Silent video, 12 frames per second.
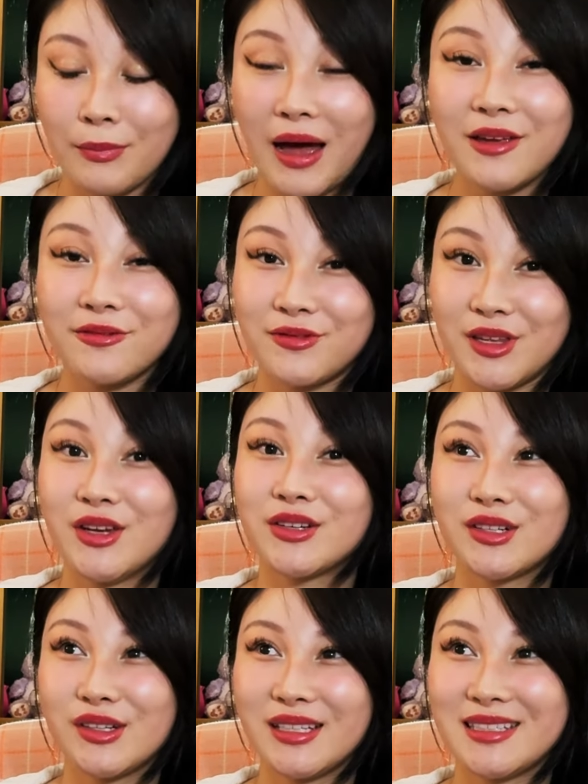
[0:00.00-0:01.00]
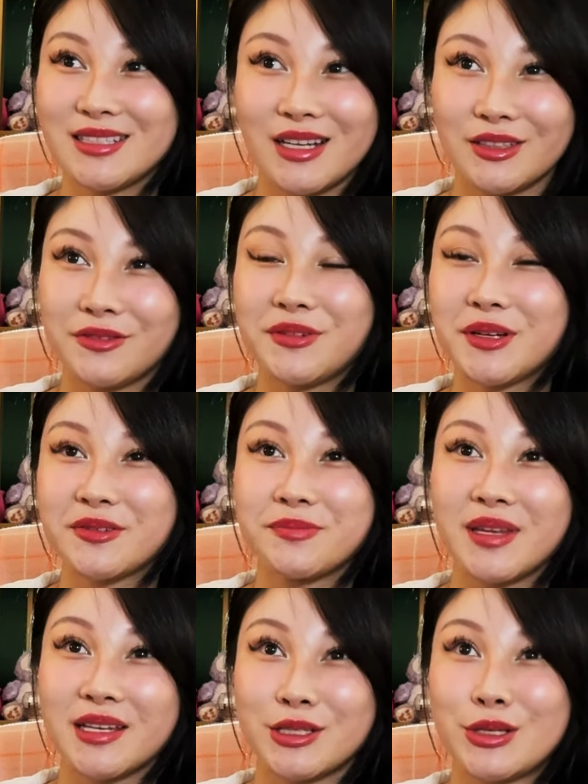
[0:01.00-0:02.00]
my fear is not the fear
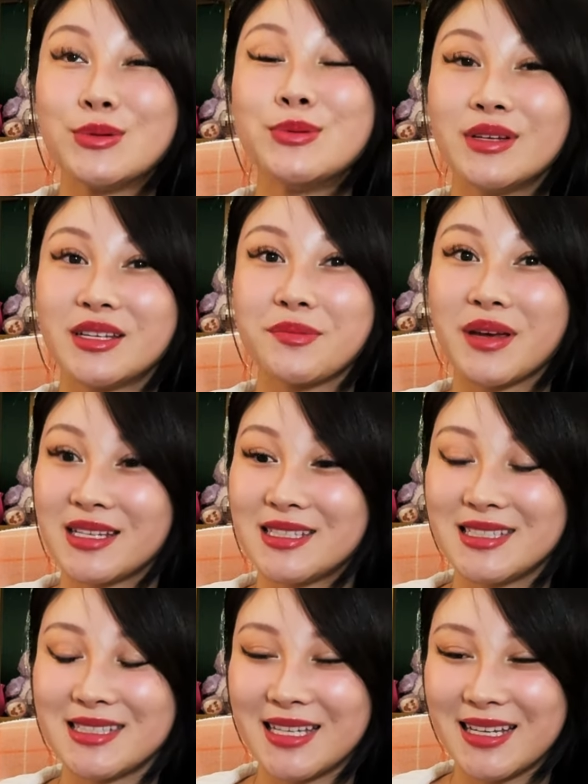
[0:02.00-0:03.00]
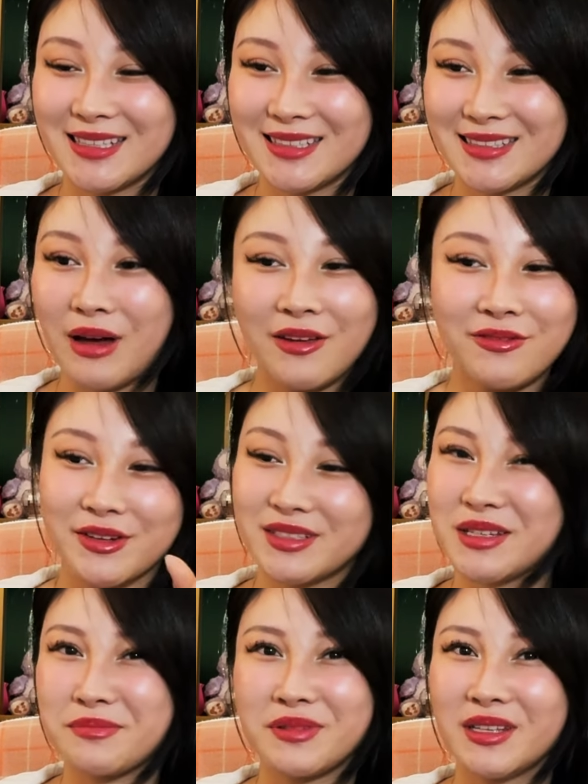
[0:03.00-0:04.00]
of being too independent. My fear
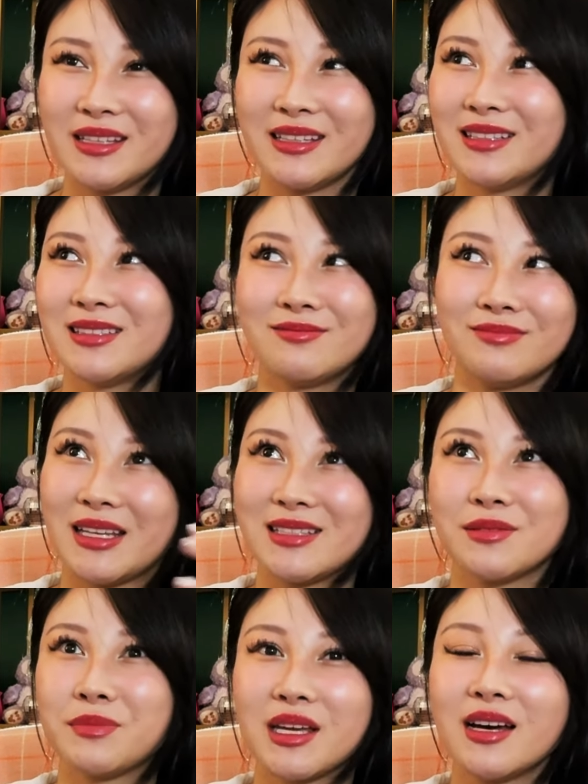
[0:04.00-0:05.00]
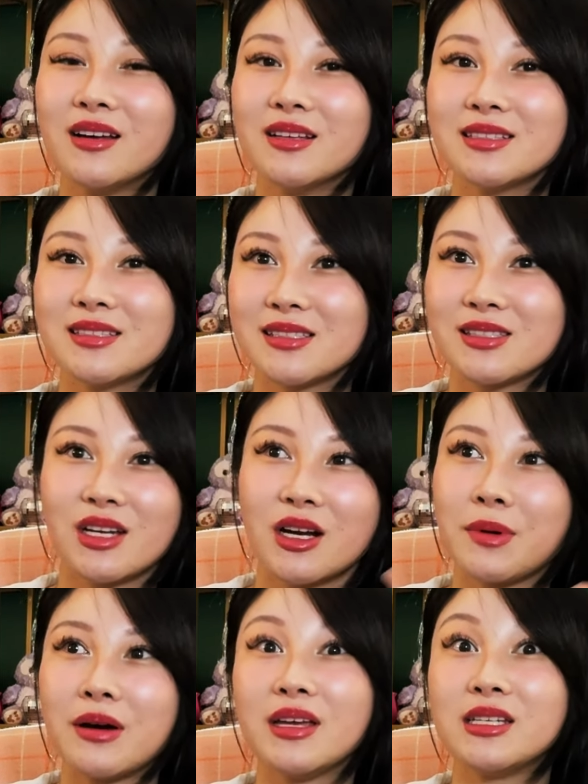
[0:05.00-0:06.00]
is completely, like, something else. It's not
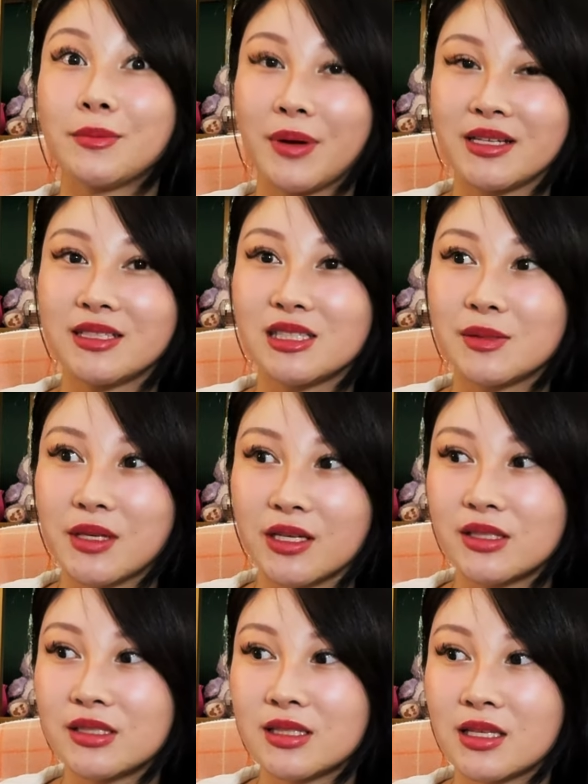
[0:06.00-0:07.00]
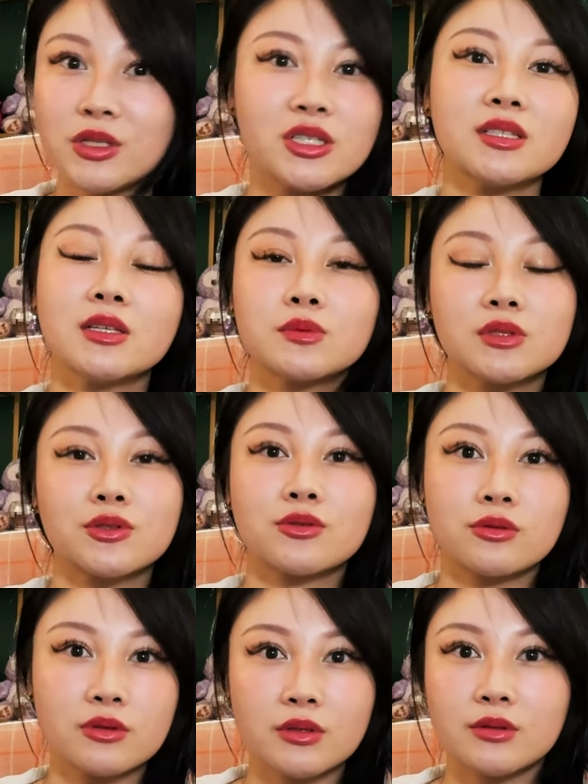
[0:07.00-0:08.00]
about independence, because what she said was
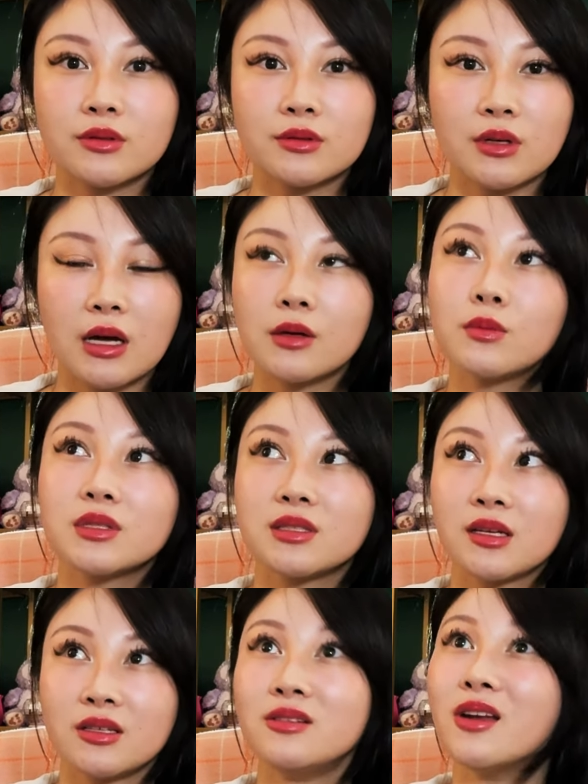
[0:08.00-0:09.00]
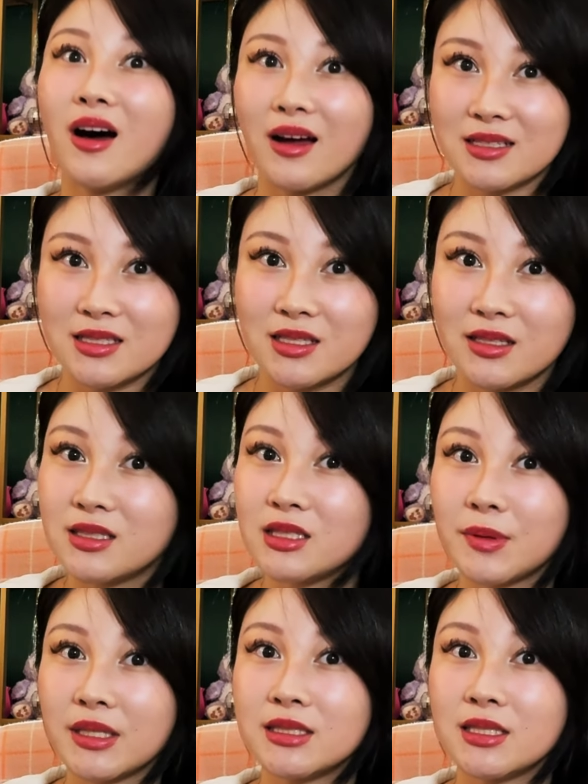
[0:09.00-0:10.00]
true. I was not
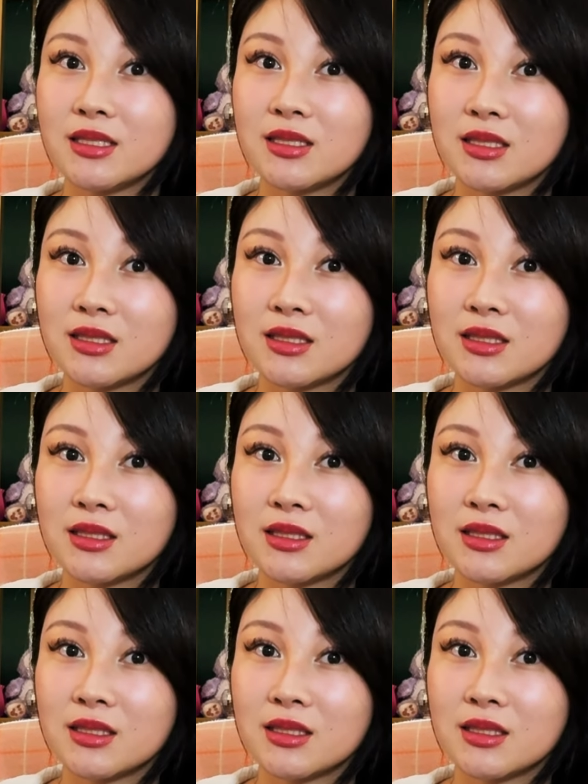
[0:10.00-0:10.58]
independent.